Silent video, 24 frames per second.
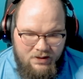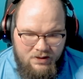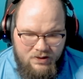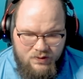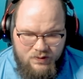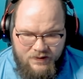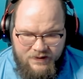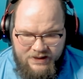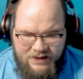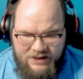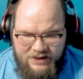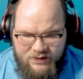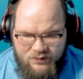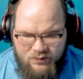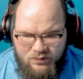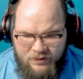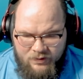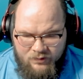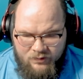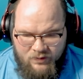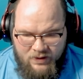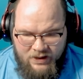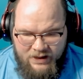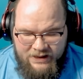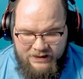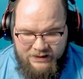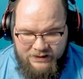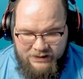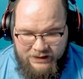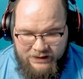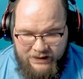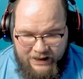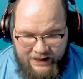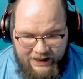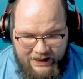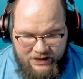So I think this will be run in a
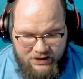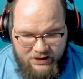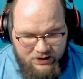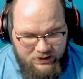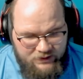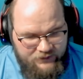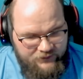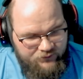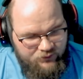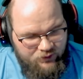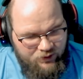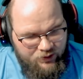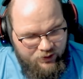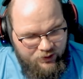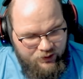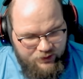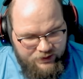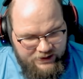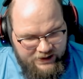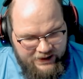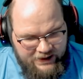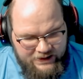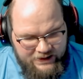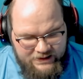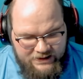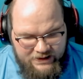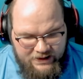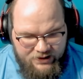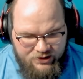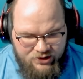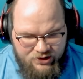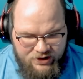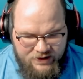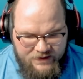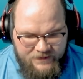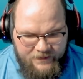lot of rogue decks, not
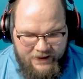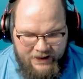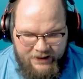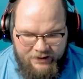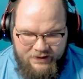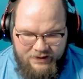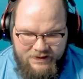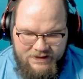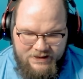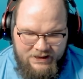just pirates.